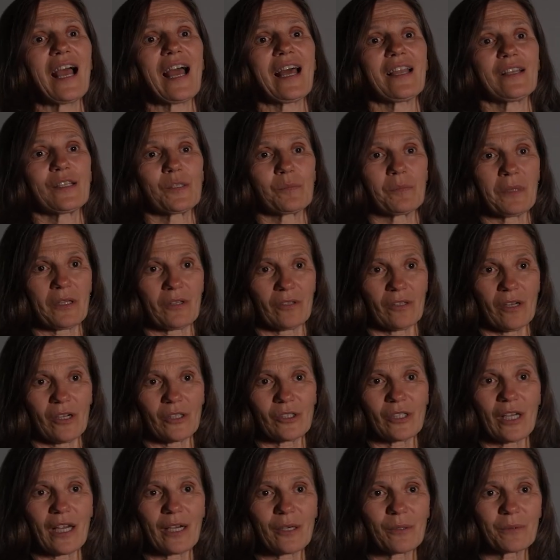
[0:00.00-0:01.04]
and this
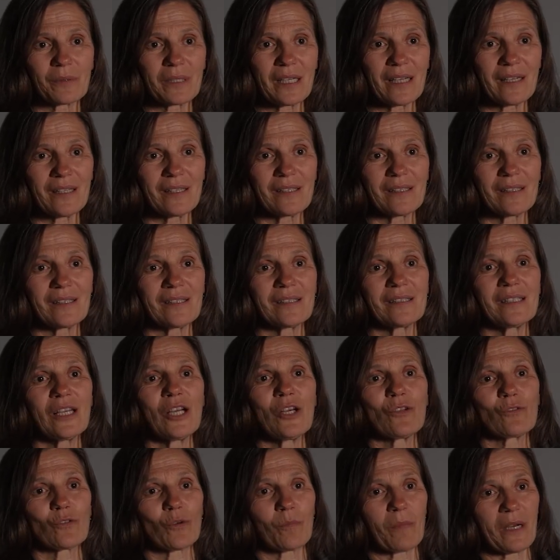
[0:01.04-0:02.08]
methodology I created
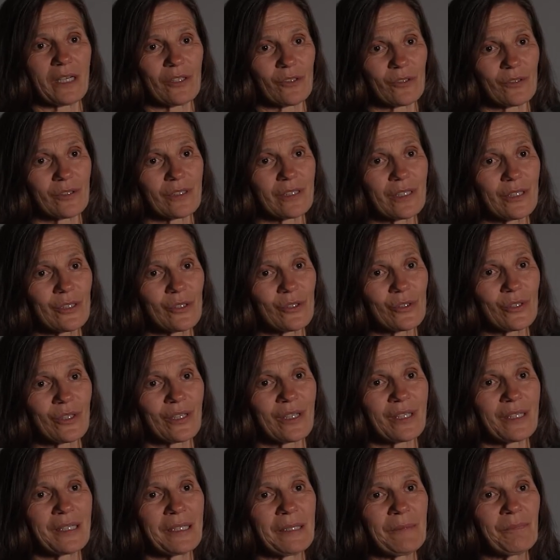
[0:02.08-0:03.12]
through my
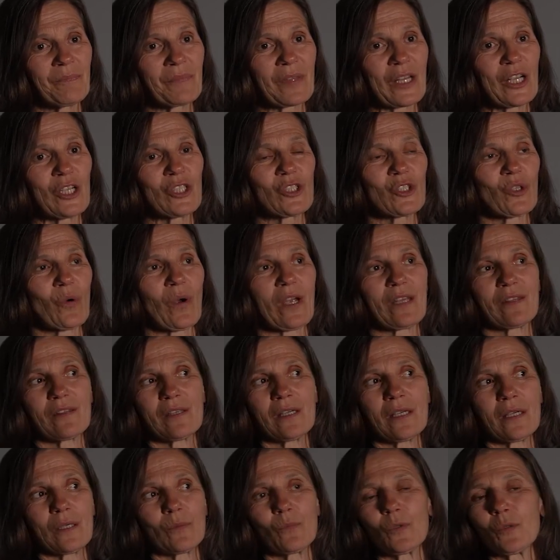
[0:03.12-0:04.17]
dissertation. So I
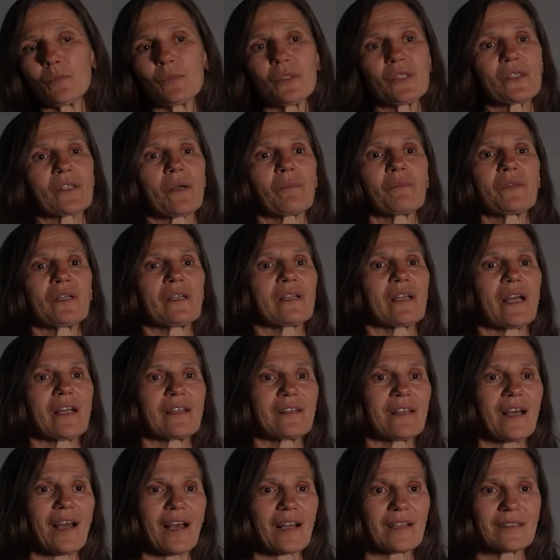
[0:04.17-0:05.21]
think it would be something
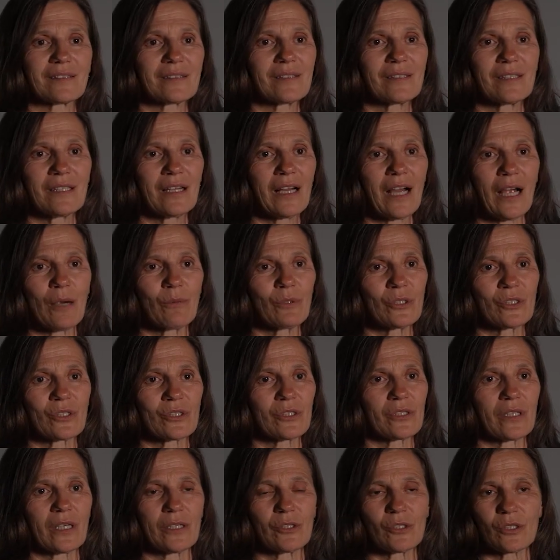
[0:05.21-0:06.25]
like that. I would
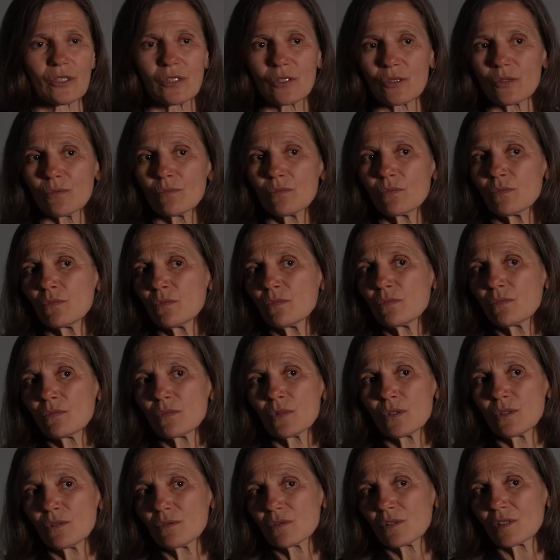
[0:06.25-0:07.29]
just
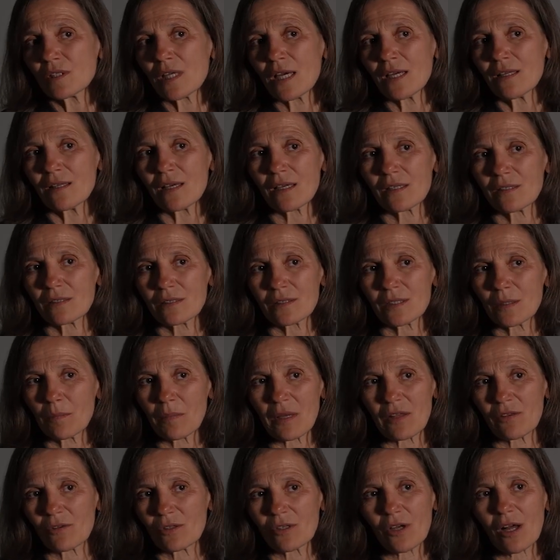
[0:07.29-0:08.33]
say that is the
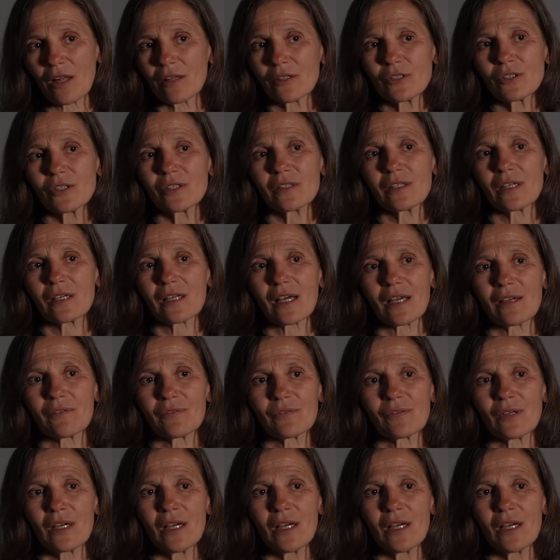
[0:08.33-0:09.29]
methodology that I've,